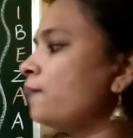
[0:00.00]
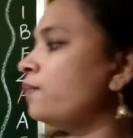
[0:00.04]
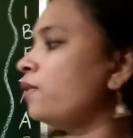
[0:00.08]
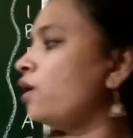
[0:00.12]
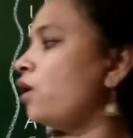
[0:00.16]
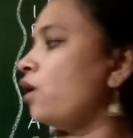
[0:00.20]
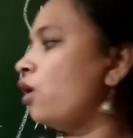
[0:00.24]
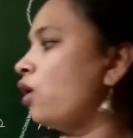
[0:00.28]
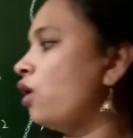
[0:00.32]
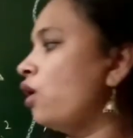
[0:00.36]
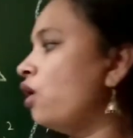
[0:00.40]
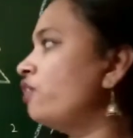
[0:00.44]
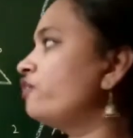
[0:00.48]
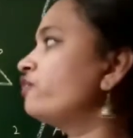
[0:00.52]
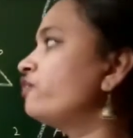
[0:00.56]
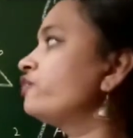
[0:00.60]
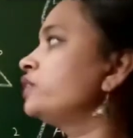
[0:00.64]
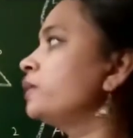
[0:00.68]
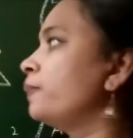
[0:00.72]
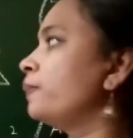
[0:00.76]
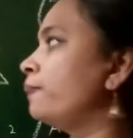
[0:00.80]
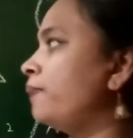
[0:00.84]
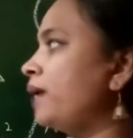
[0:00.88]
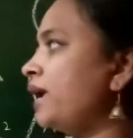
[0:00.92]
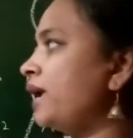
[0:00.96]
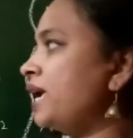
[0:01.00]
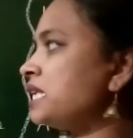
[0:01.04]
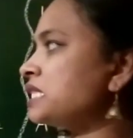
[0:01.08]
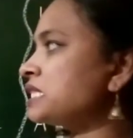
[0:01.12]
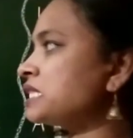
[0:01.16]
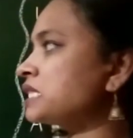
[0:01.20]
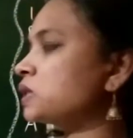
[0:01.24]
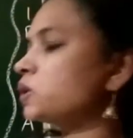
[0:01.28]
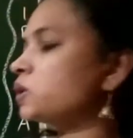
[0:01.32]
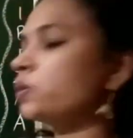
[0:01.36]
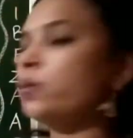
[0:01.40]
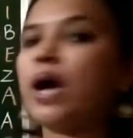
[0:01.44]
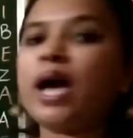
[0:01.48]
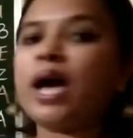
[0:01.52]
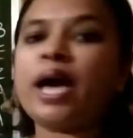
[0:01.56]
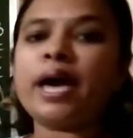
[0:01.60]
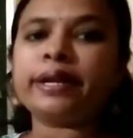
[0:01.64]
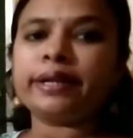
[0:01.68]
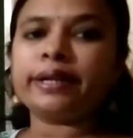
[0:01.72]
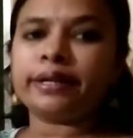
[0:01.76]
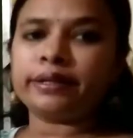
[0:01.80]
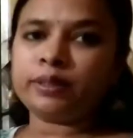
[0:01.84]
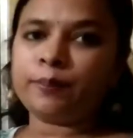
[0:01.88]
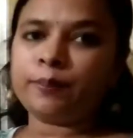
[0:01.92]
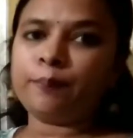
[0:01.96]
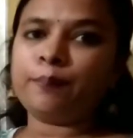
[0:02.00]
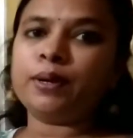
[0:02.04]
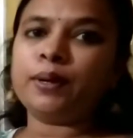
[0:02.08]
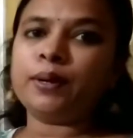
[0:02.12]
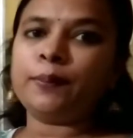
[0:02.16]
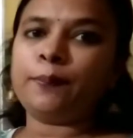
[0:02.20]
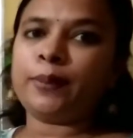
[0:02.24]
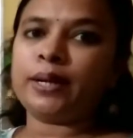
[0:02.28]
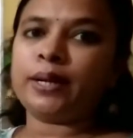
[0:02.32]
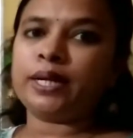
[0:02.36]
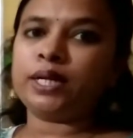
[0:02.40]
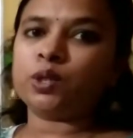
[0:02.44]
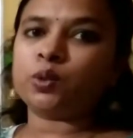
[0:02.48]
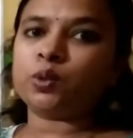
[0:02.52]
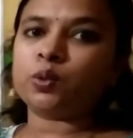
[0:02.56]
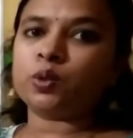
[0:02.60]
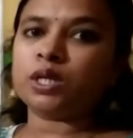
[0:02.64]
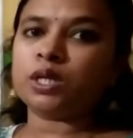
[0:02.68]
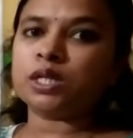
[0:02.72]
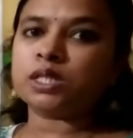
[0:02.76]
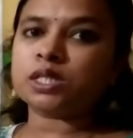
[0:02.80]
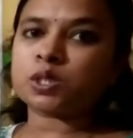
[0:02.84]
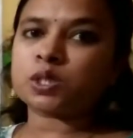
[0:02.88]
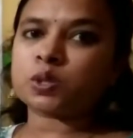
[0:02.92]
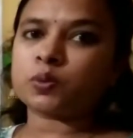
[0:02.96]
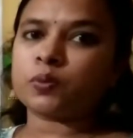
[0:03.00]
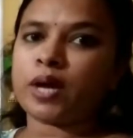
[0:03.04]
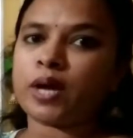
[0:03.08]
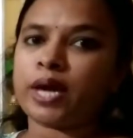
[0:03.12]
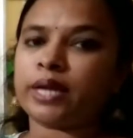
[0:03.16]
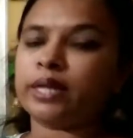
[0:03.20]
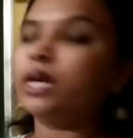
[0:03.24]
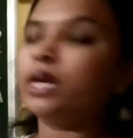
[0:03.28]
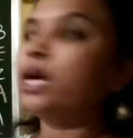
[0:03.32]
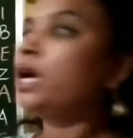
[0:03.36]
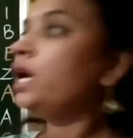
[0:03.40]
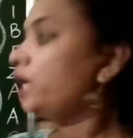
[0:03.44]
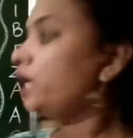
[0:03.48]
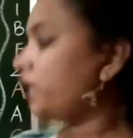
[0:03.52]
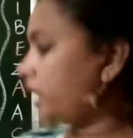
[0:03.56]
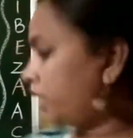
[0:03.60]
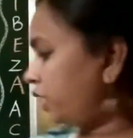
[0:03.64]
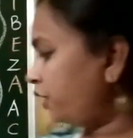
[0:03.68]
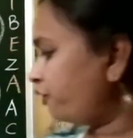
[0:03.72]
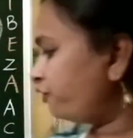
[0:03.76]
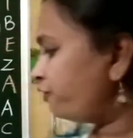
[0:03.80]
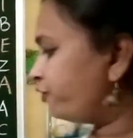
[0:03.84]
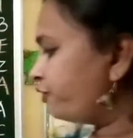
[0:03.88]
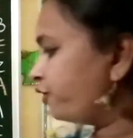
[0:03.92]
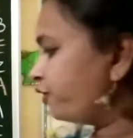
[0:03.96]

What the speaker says: of the base square and the perpendicular square. If